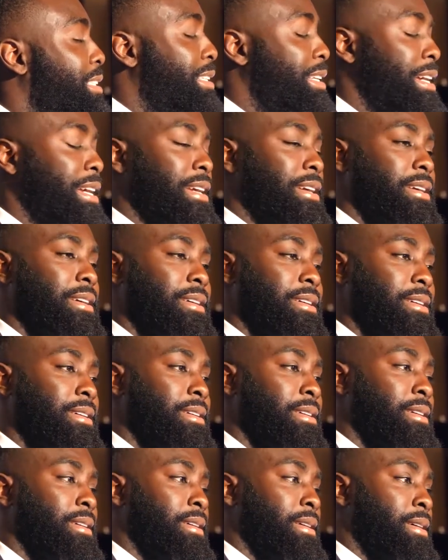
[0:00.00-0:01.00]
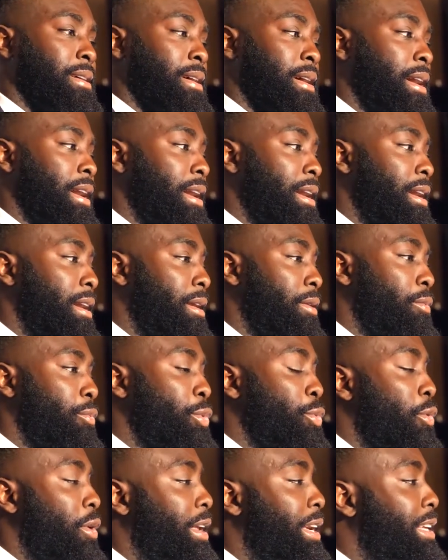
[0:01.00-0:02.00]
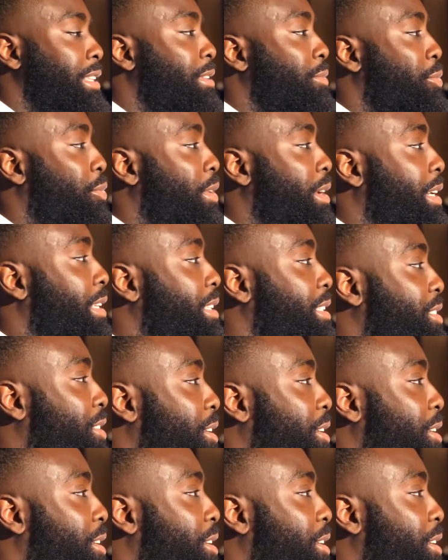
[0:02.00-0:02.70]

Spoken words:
today. We want to get the